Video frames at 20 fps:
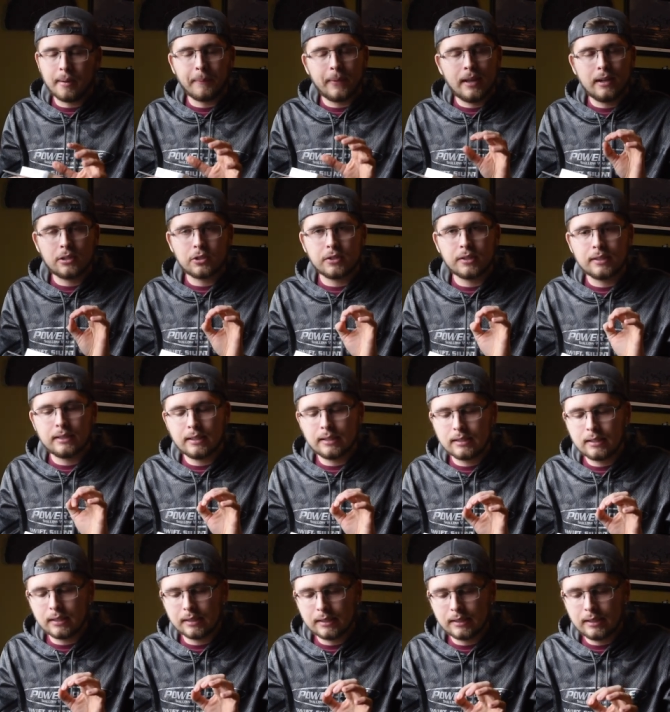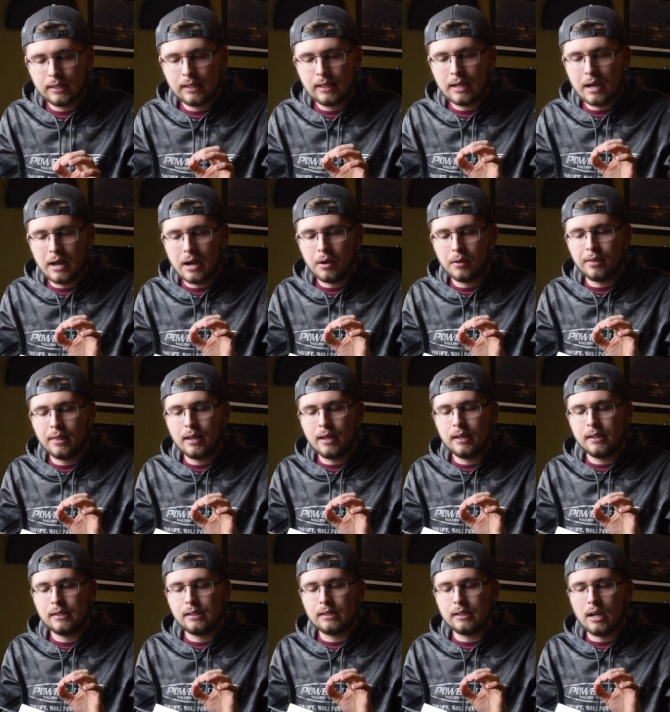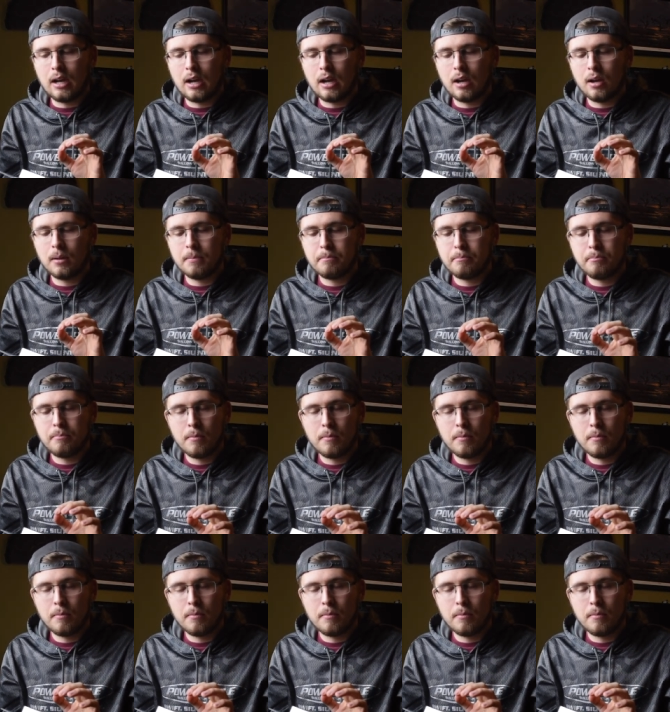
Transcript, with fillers: I'm interested to see how this uh,